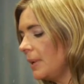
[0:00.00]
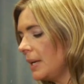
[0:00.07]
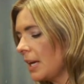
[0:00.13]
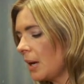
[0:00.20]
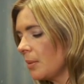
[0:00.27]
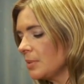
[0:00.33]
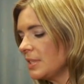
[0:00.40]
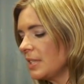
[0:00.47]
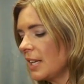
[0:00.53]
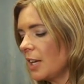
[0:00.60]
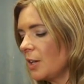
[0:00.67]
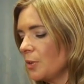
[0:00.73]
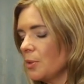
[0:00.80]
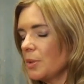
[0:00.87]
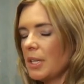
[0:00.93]
Being able to
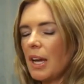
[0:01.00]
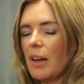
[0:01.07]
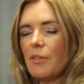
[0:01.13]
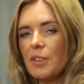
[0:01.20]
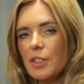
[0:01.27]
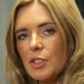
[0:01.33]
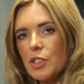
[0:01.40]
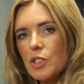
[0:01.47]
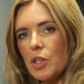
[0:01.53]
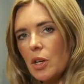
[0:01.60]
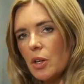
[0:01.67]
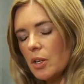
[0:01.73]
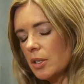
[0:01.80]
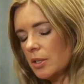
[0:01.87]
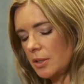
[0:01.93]
get good coverage
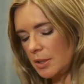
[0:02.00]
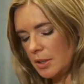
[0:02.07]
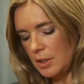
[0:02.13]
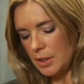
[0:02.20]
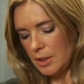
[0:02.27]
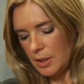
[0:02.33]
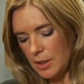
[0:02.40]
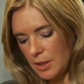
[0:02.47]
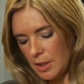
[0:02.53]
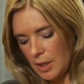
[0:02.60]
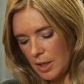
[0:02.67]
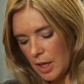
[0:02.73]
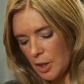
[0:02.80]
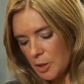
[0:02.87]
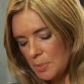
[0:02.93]
on
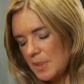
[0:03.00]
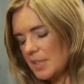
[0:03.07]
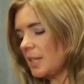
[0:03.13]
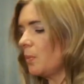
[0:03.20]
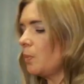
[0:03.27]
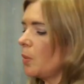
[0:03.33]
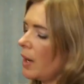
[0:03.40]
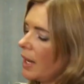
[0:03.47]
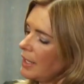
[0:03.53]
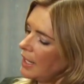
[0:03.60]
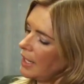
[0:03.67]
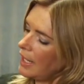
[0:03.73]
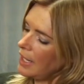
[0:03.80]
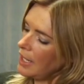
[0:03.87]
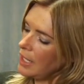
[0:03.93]
100% white
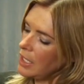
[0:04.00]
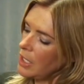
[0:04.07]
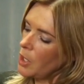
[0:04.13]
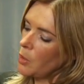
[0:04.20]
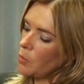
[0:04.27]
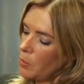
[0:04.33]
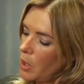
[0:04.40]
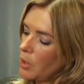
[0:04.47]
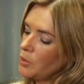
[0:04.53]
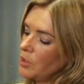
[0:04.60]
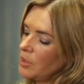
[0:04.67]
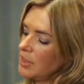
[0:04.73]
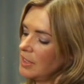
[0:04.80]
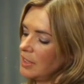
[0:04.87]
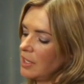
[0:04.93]
hair while
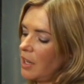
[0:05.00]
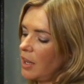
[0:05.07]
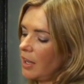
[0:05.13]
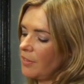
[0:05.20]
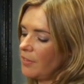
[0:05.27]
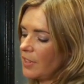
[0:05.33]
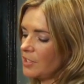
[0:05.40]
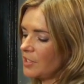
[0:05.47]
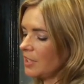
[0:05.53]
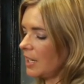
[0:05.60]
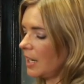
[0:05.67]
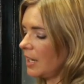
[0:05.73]
using a high fashion